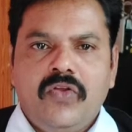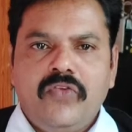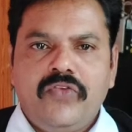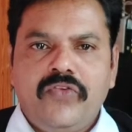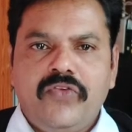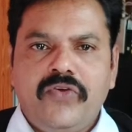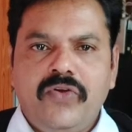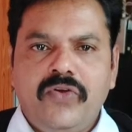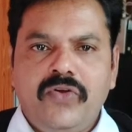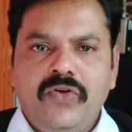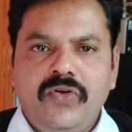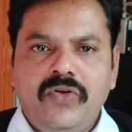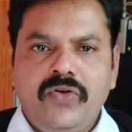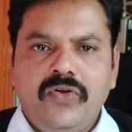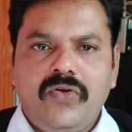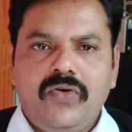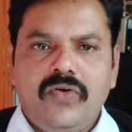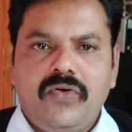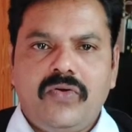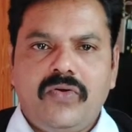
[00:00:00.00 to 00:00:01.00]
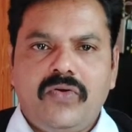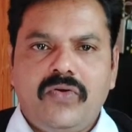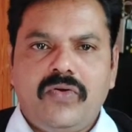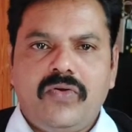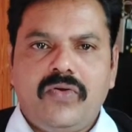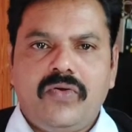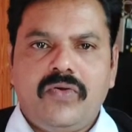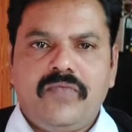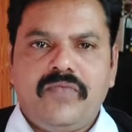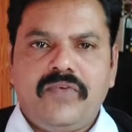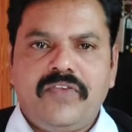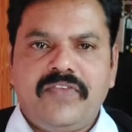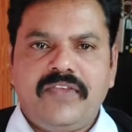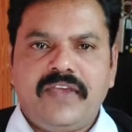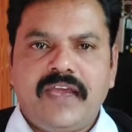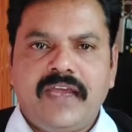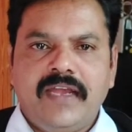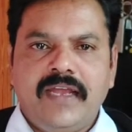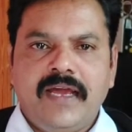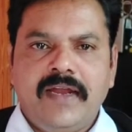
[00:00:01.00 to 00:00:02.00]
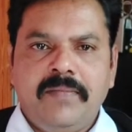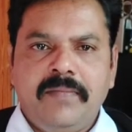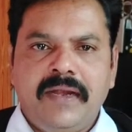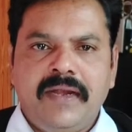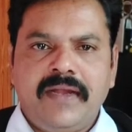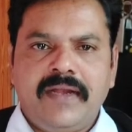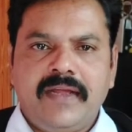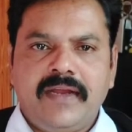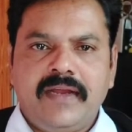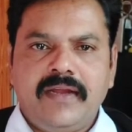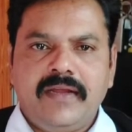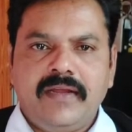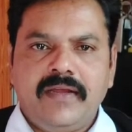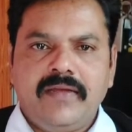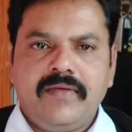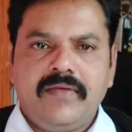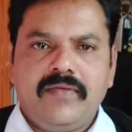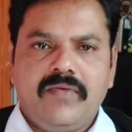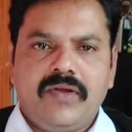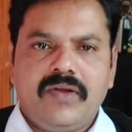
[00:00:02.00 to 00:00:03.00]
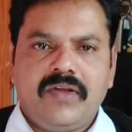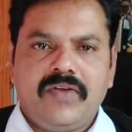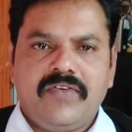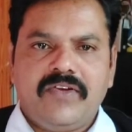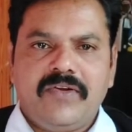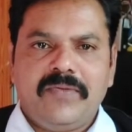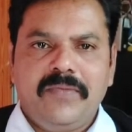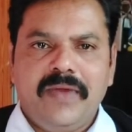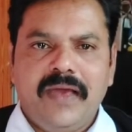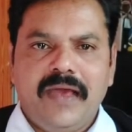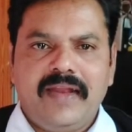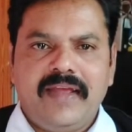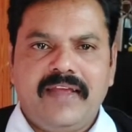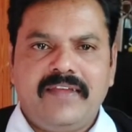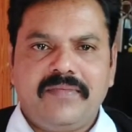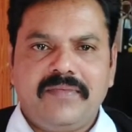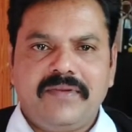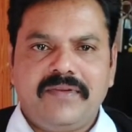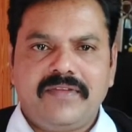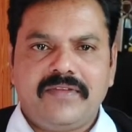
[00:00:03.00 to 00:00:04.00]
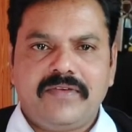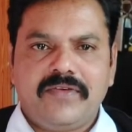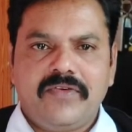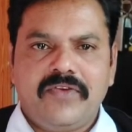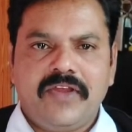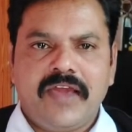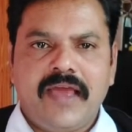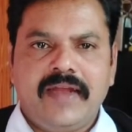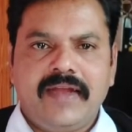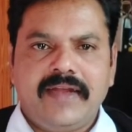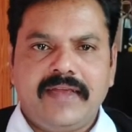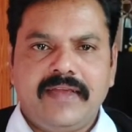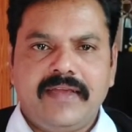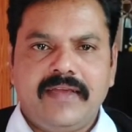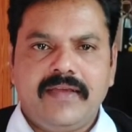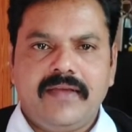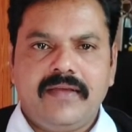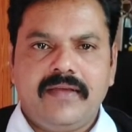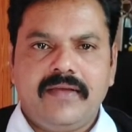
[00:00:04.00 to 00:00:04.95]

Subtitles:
So physically or mentally, whatever it may, harassments, cruelty.